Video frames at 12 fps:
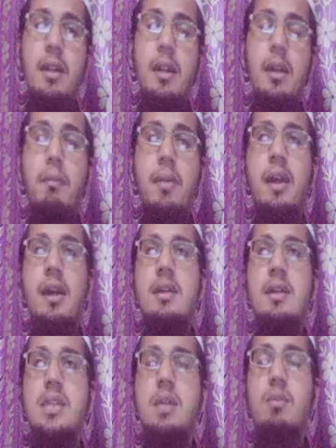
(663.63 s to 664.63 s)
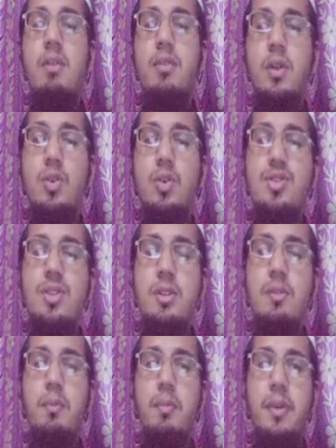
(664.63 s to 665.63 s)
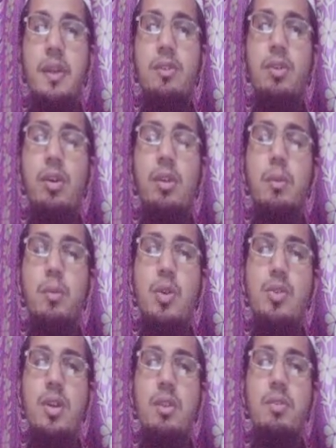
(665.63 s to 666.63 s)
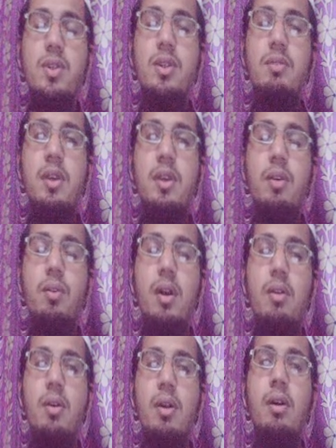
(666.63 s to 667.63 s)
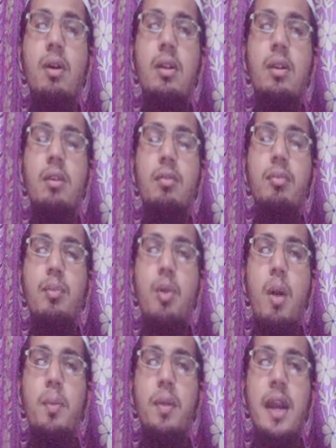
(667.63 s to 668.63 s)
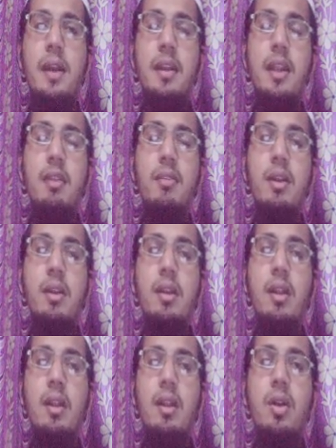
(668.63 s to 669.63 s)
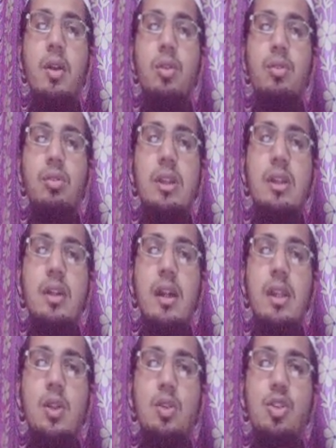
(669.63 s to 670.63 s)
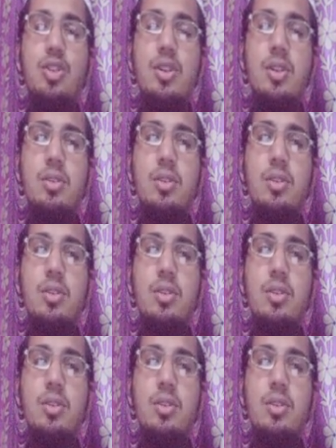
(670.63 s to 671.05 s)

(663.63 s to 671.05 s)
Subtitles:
it may ask some of the question based on the portion which we have covered on the propped cantilever. So, these are the questions,